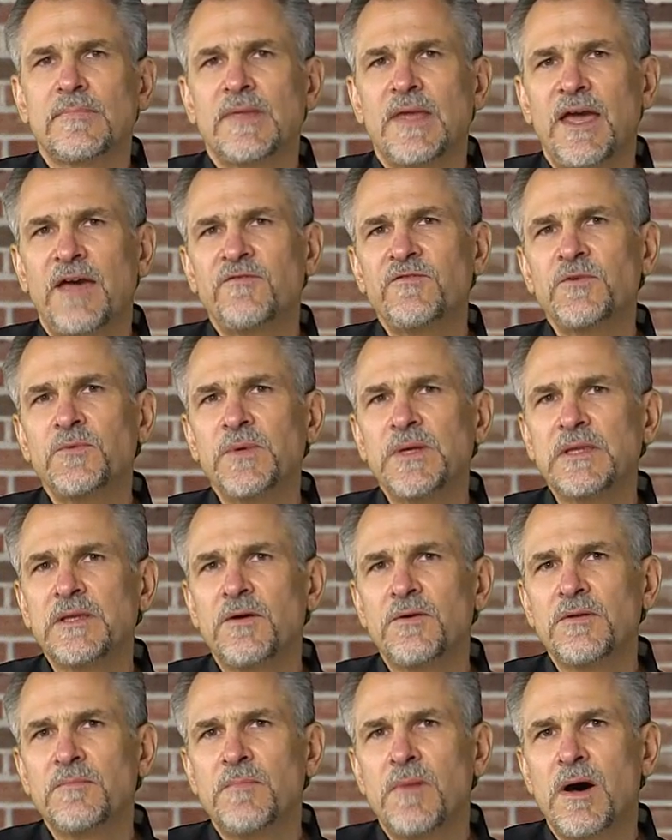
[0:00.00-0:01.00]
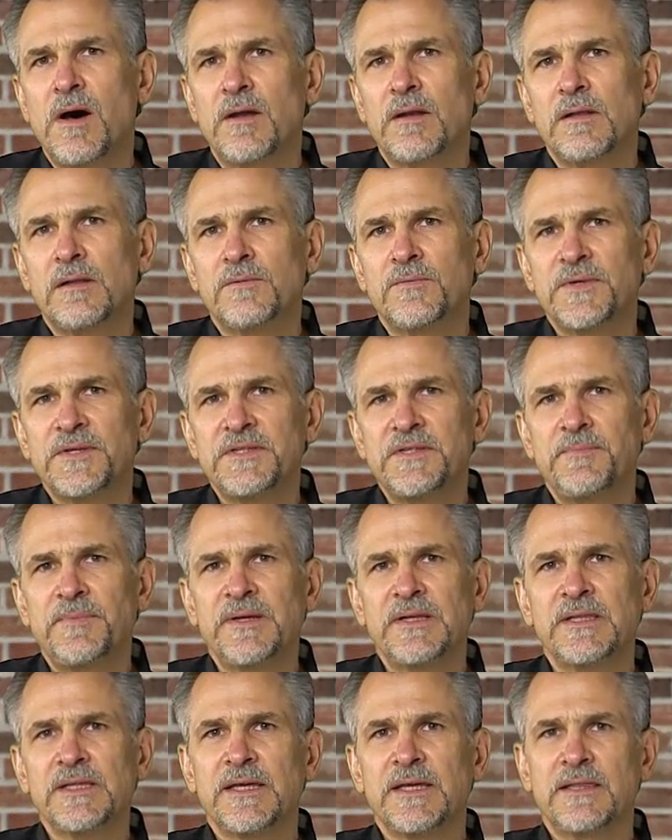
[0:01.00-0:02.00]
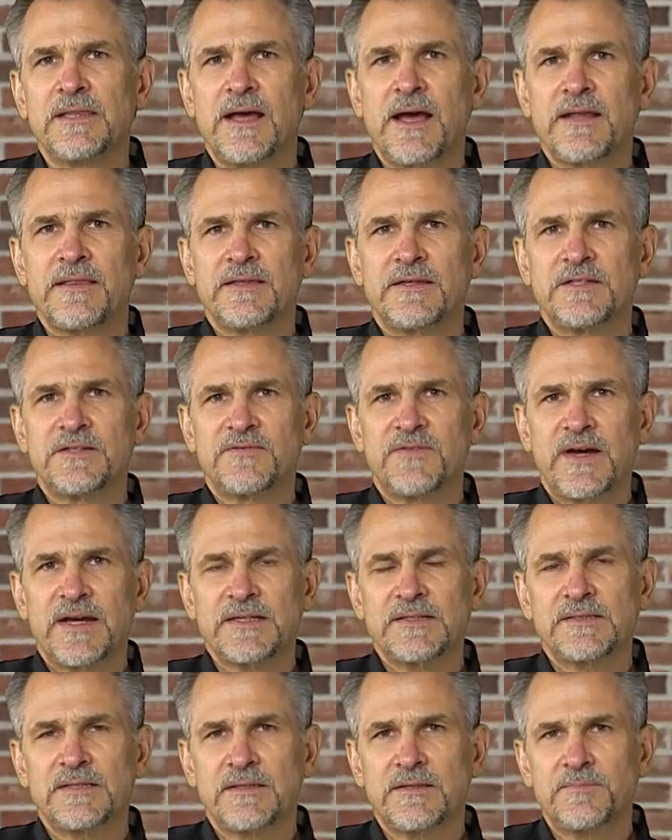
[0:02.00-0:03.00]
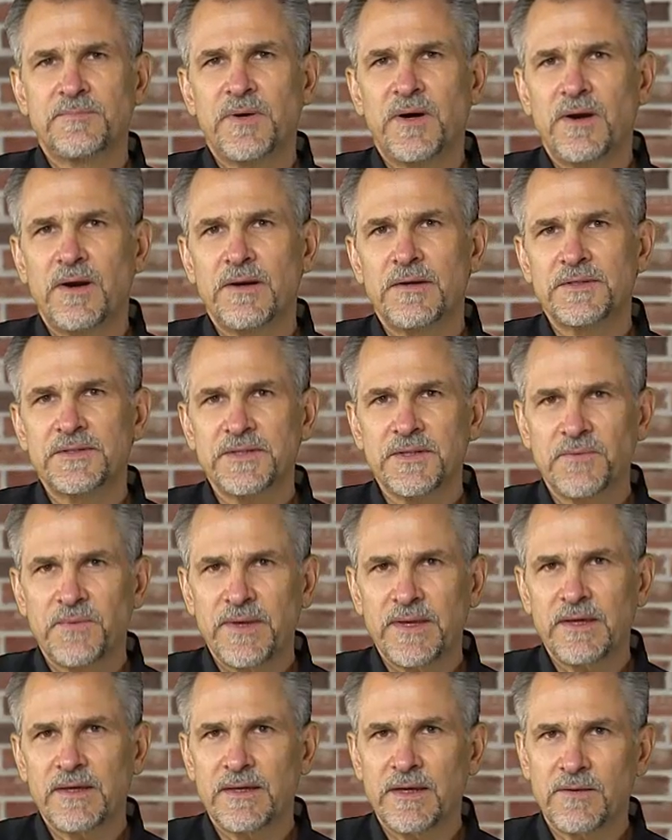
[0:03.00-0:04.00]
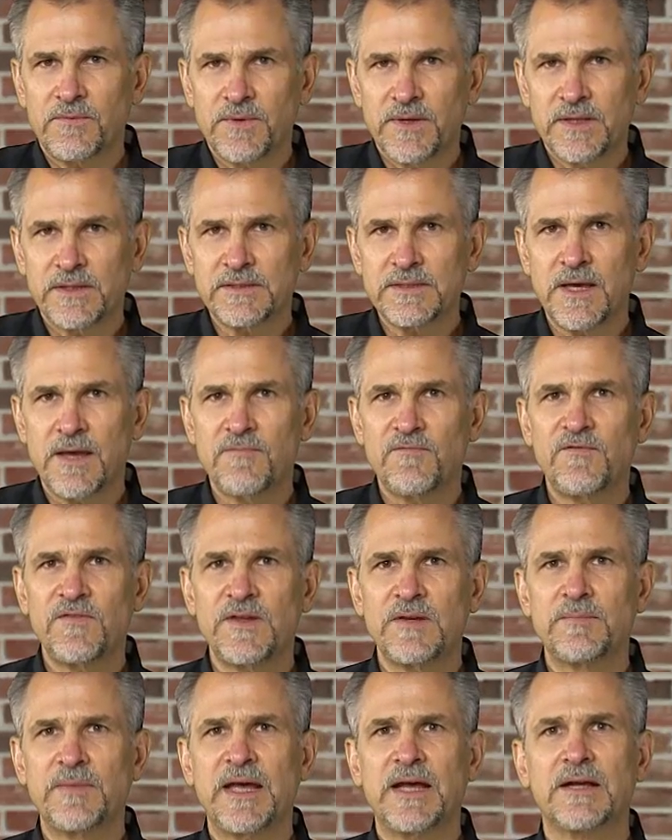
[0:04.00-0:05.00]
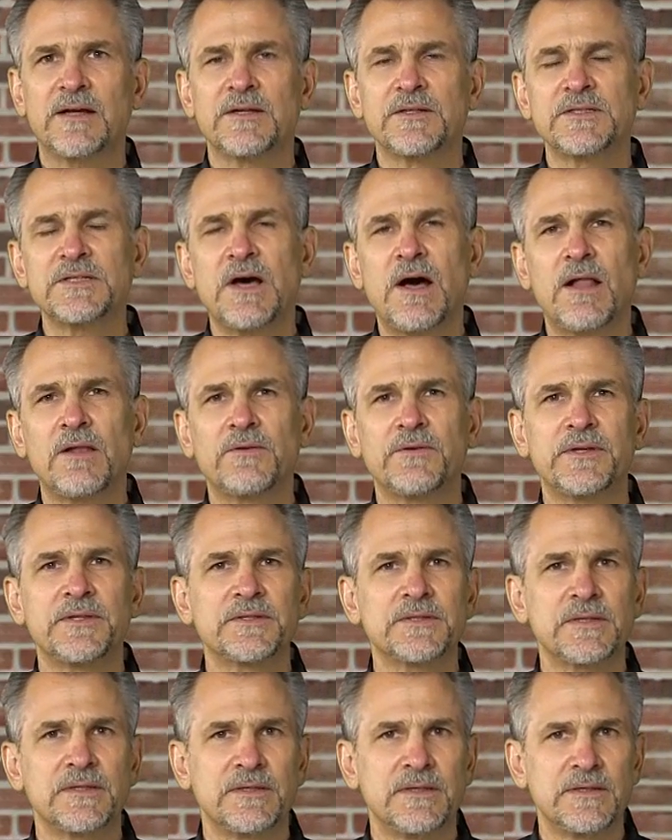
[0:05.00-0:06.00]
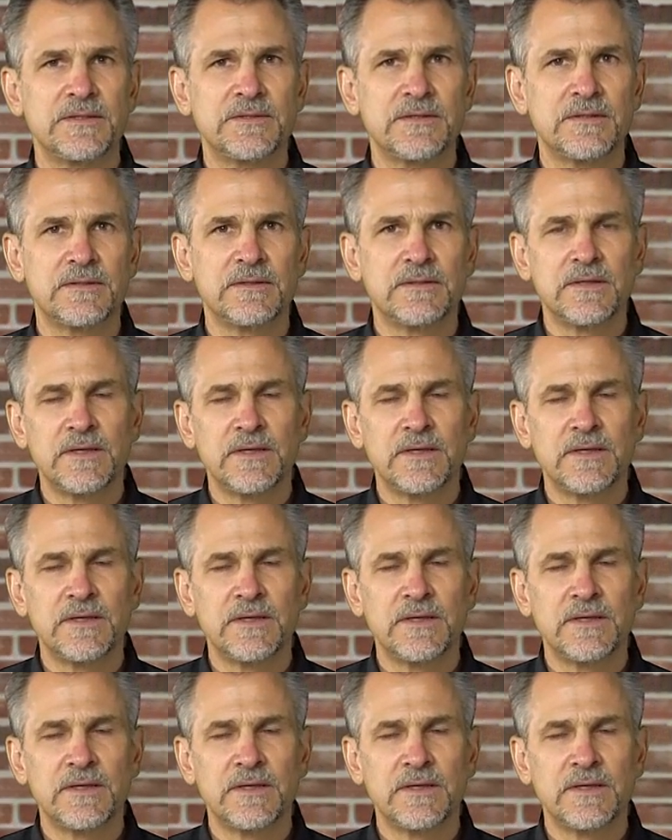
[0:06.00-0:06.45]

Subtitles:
After we load a model, we typically align the device to the part so we can get real-time feedback on tolerance condition.